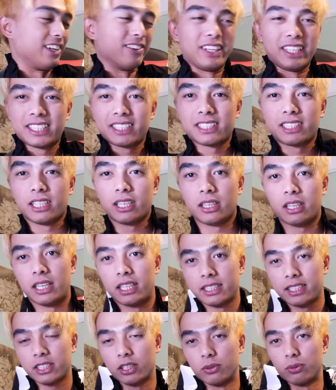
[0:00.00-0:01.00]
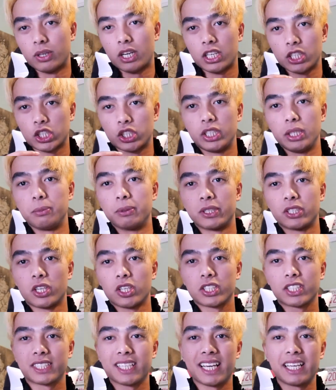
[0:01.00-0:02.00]
anyways as Arash
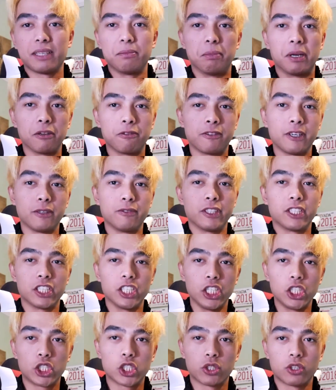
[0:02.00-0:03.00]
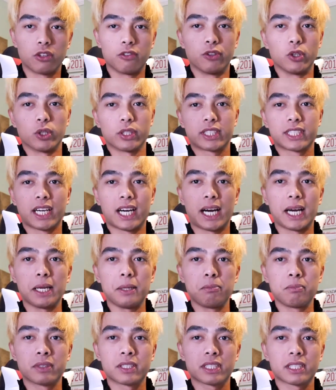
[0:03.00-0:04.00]
Dibazar said my favorite teacher of all
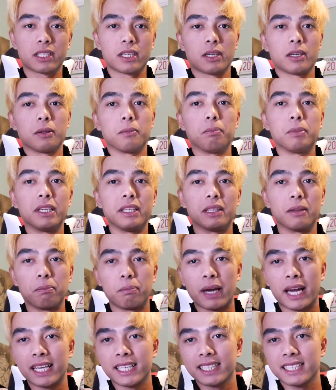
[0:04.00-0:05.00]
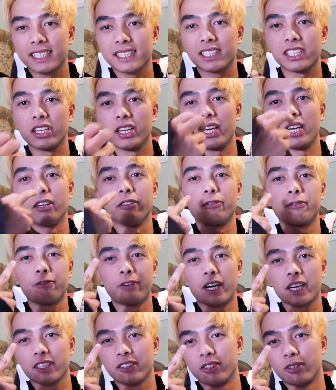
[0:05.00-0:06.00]
times be the best and
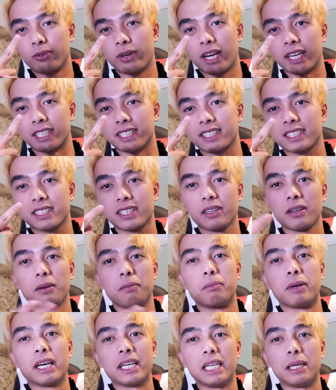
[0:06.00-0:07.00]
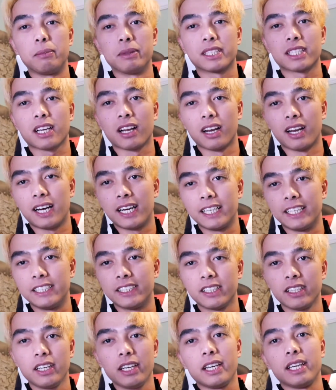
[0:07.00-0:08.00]
fuck the rest my name is
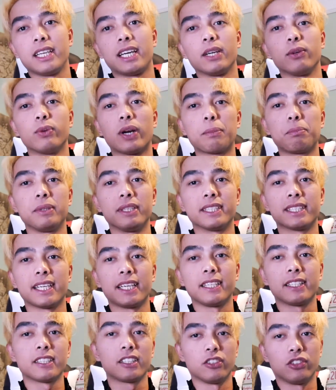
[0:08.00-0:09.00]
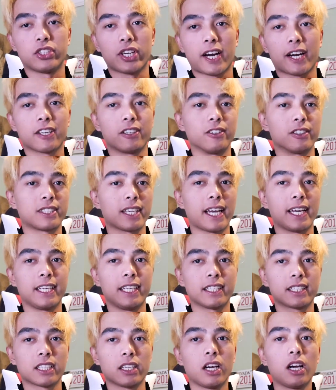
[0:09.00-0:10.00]
Clyde and I represent Jackers
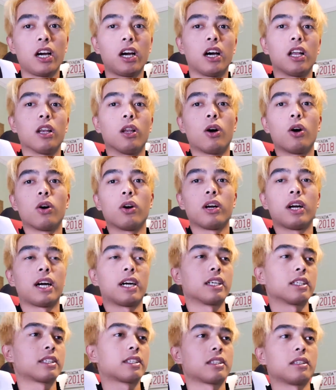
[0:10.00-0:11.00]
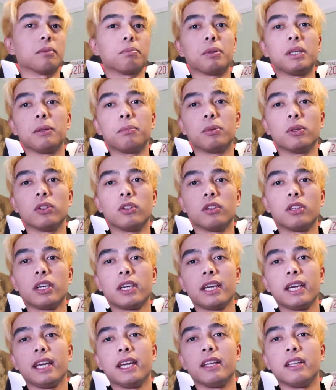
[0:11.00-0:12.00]
Edit along as the people
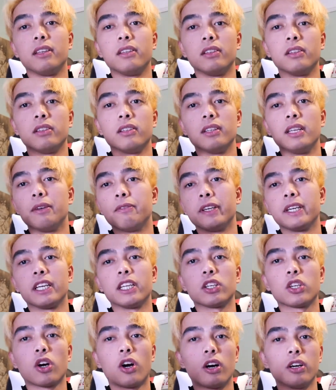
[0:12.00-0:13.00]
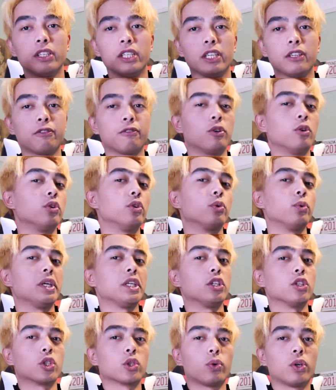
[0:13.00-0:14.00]
in living in Cardiff all the
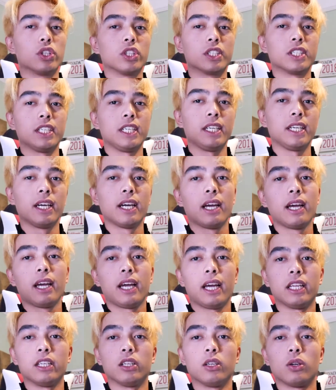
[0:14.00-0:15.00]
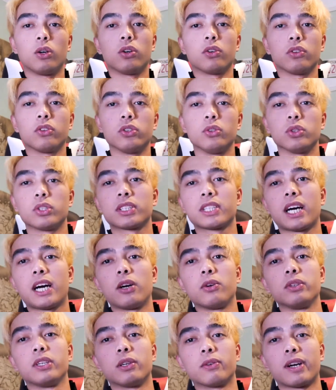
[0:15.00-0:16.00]
way to Swansea and along those
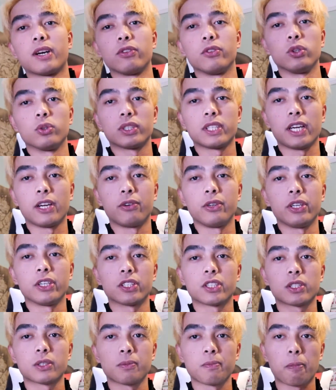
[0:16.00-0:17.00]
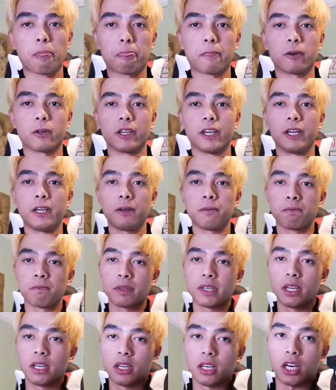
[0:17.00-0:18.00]
town around those areas. Okay,
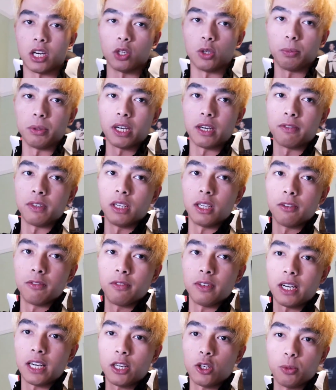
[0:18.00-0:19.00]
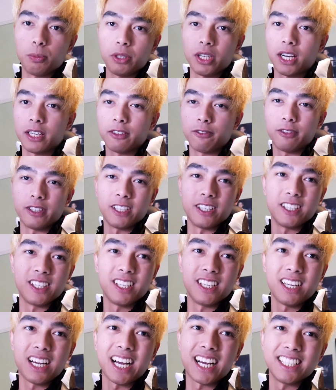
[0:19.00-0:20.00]
I hope you have a love. I hope you have uh,
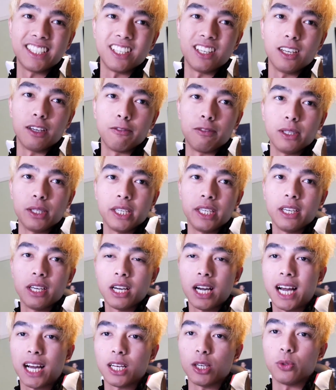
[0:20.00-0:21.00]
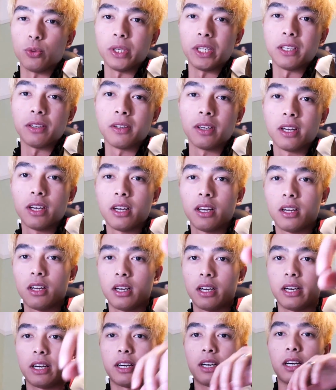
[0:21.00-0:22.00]
had a lovely Halloween.
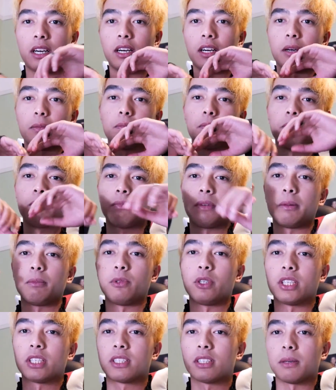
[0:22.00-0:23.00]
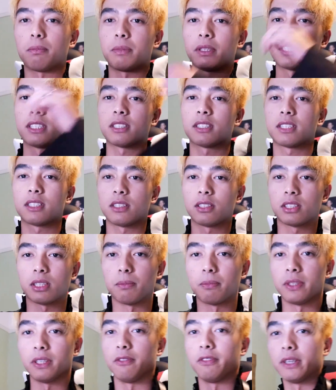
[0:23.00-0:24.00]
Um, I'm dressed up as
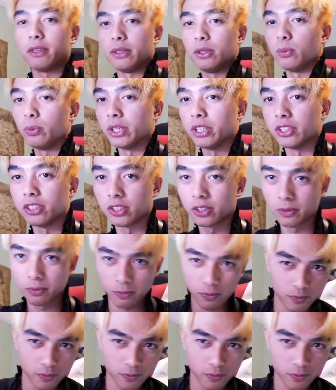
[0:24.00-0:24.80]
something very weird.